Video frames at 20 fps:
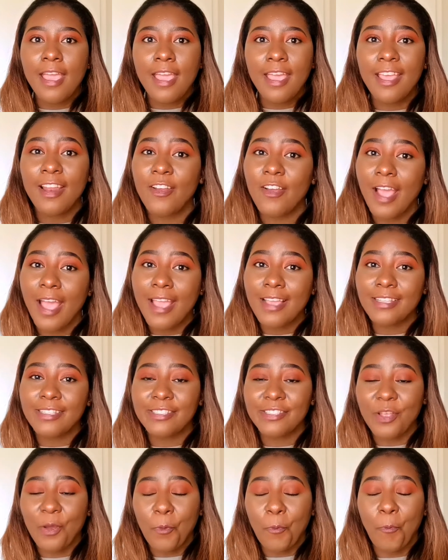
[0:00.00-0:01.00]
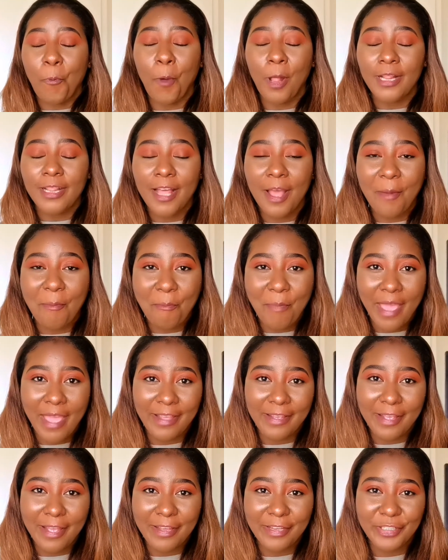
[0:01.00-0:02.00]
Hello guys, welcome
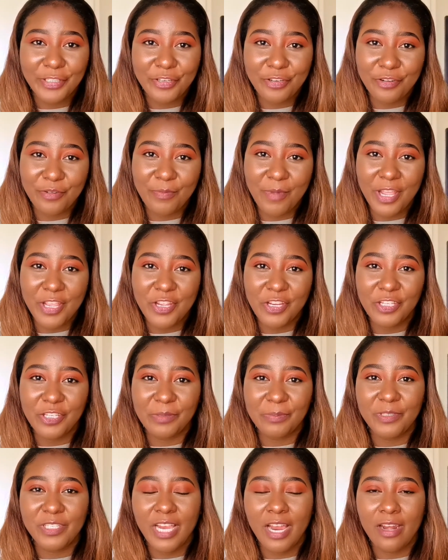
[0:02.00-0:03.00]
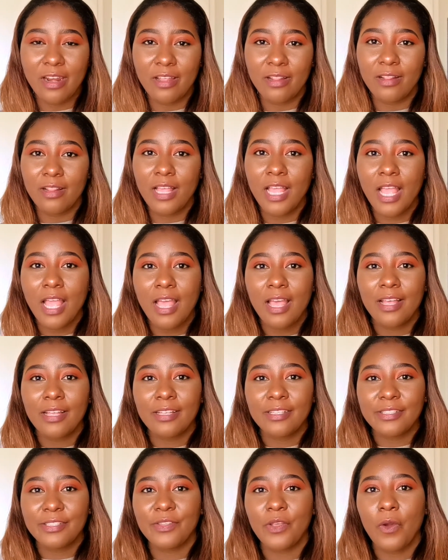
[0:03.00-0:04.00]
back to my YouTube channel.
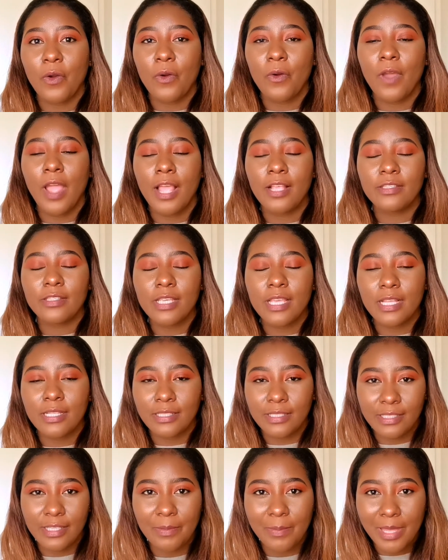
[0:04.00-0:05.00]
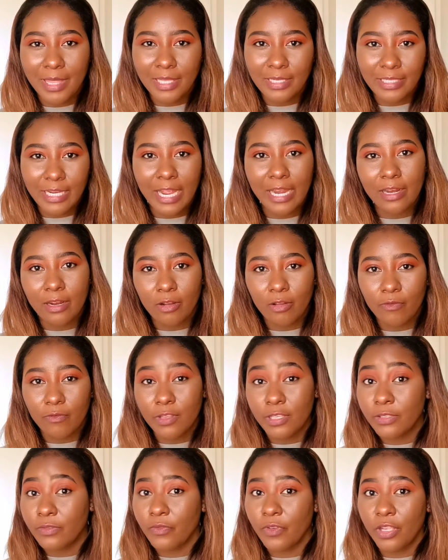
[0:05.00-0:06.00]
So as you can see by the title of
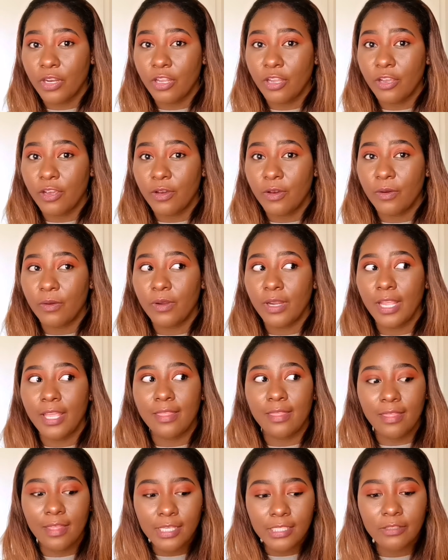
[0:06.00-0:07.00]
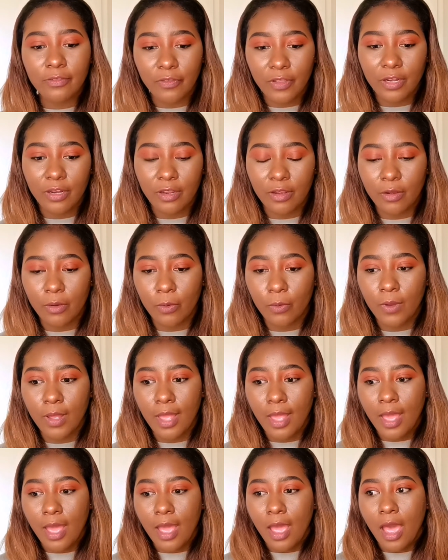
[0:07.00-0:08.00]
this video, in this video
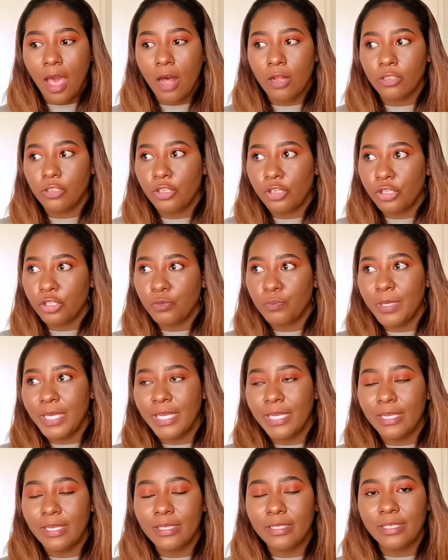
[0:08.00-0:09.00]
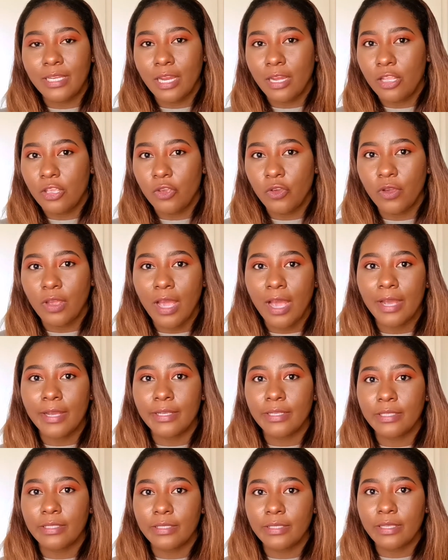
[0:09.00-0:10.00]
I'll just be telling you
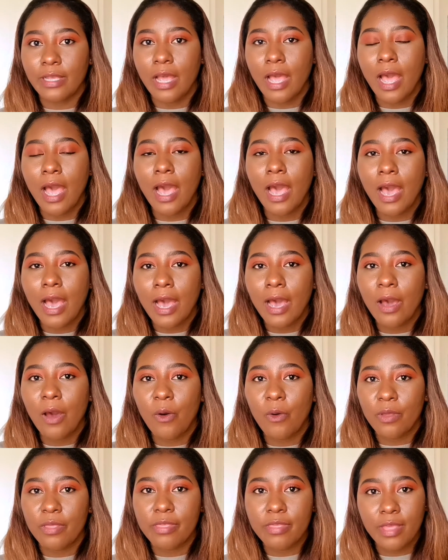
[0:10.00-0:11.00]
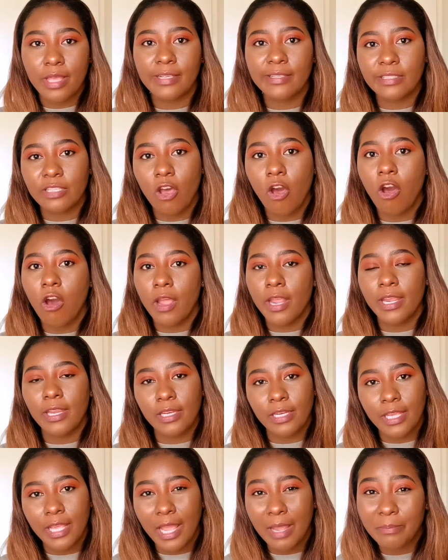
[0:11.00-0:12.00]
guys how things are
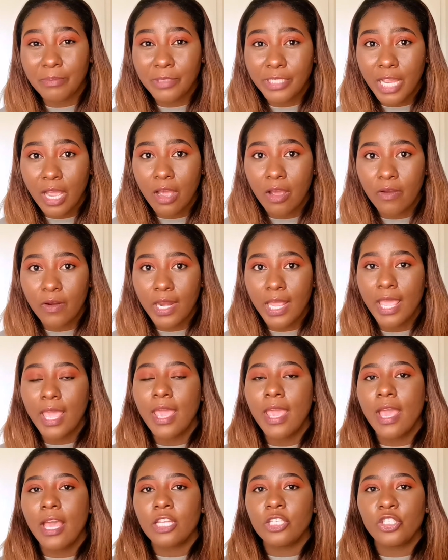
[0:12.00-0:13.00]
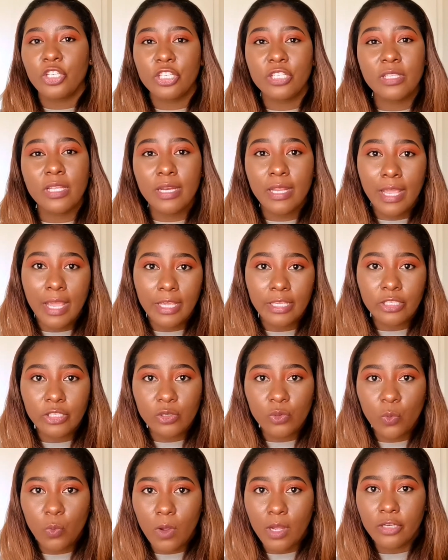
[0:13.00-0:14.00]
in Cape Town, just in case
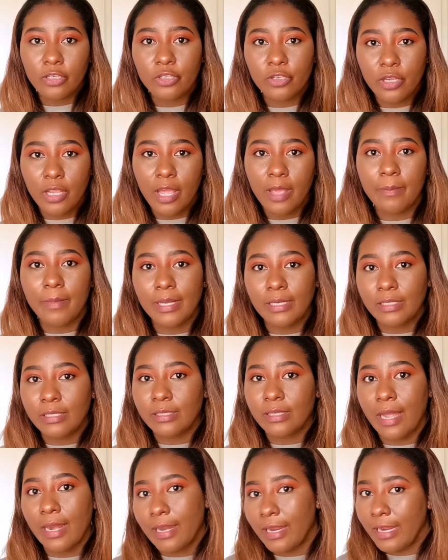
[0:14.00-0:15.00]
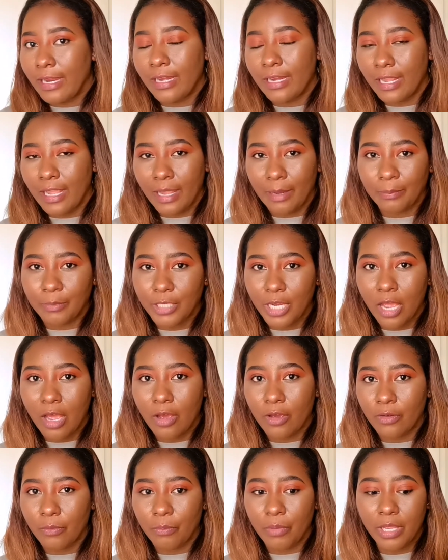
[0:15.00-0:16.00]
you want to come and study in Cape
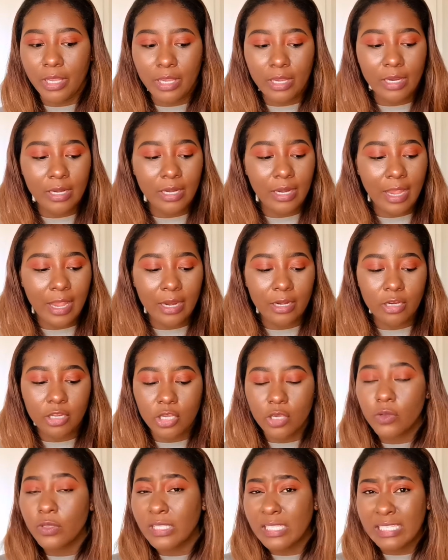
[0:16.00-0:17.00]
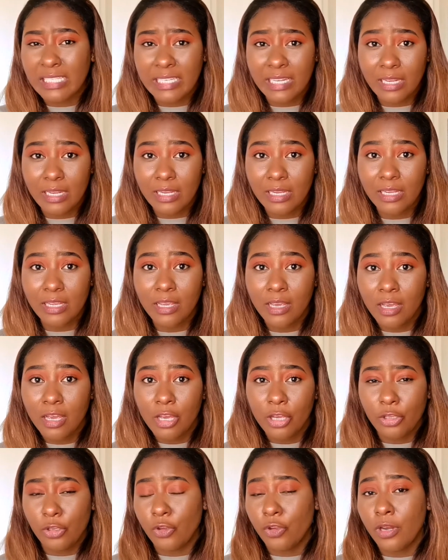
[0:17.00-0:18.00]
Town, be it at UCT,
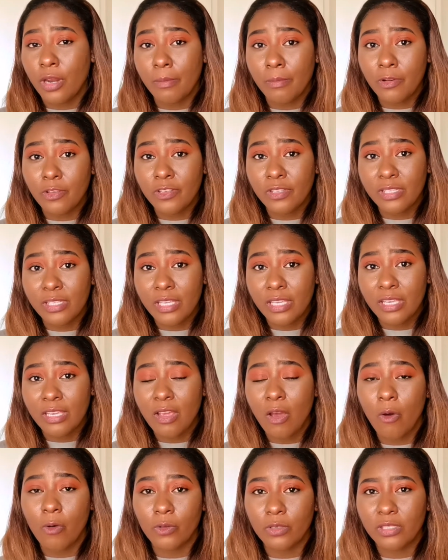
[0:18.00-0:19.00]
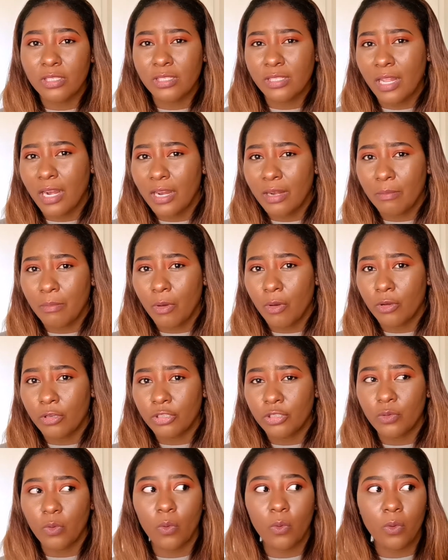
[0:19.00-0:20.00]
UWC or
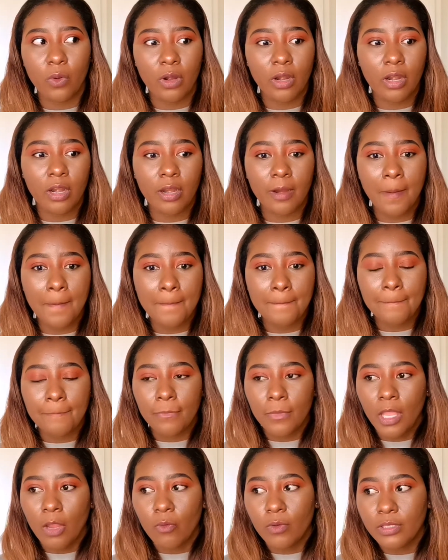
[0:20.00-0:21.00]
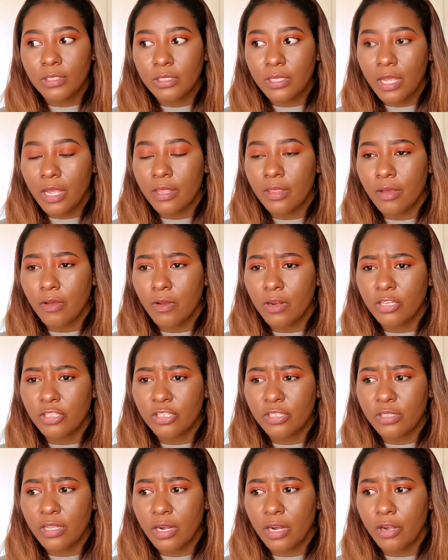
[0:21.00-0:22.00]
Stellenbosch, or what's the other
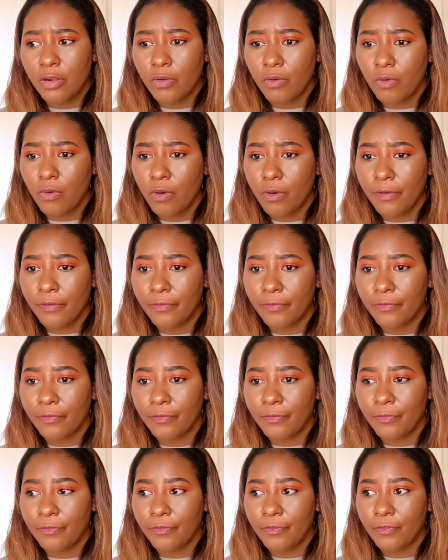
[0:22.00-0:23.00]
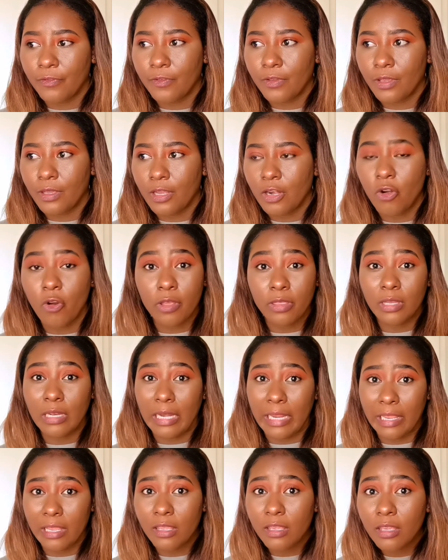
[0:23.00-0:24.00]
colleges that I know of,
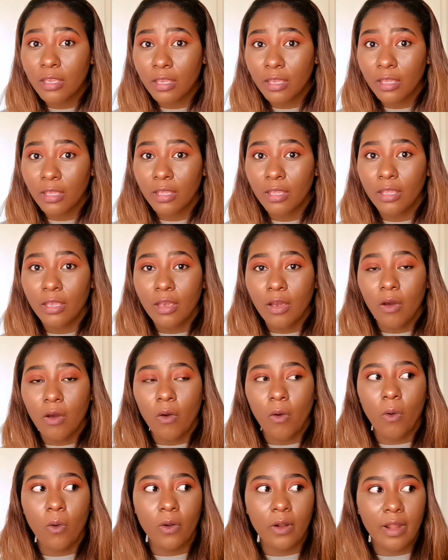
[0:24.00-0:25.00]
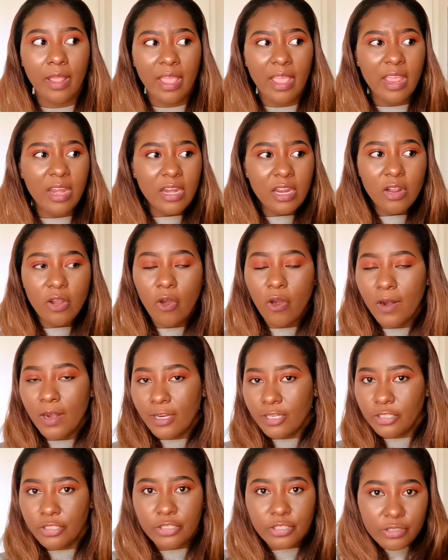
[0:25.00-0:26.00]
Northlink, or any
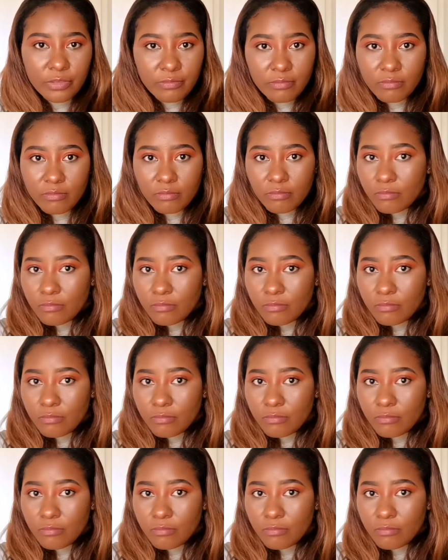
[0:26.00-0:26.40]
college